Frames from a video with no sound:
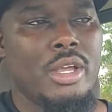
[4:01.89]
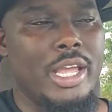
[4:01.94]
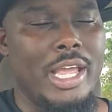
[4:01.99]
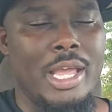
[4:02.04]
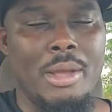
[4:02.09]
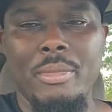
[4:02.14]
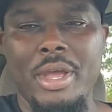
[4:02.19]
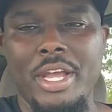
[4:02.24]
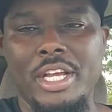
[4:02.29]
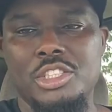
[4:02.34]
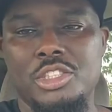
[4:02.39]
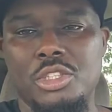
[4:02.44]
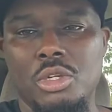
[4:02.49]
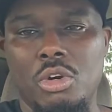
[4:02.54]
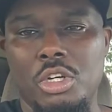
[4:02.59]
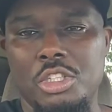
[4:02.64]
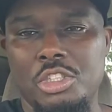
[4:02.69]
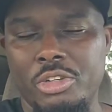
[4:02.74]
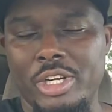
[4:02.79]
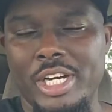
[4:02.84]
It makes
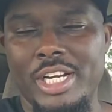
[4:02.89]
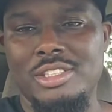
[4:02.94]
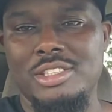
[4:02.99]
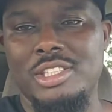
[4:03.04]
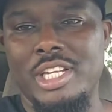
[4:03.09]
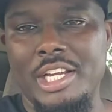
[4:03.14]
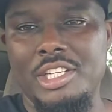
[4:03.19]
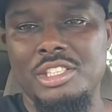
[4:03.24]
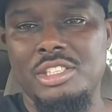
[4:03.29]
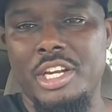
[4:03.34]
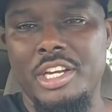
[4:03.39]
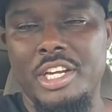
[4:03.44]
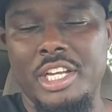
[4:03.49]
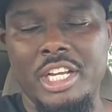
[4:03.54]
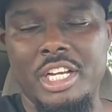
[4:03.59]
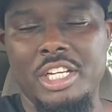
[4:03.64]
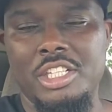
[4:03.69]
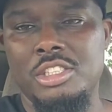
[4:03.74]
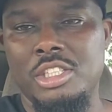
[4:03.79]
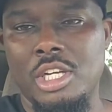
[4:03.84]
your transaction at the
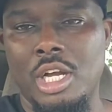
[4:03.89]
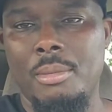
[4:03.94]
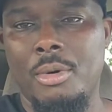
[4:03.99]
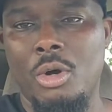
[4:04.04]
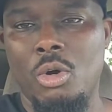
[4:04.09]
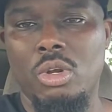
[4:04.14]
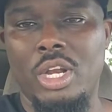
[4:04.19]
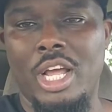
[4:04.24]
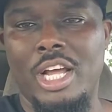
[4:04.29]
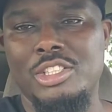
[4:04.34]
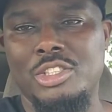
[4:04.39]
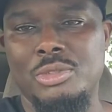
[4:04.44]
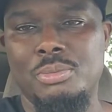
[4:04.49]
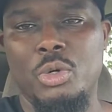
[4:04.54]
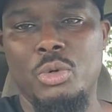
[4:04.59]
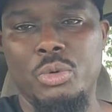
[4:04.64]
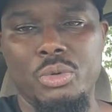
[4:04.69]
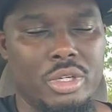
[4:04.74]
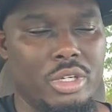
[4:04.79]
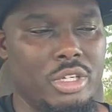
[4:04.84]
gun shop a whole lot
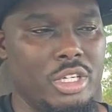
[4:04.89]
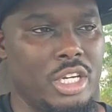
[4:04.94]
smoother.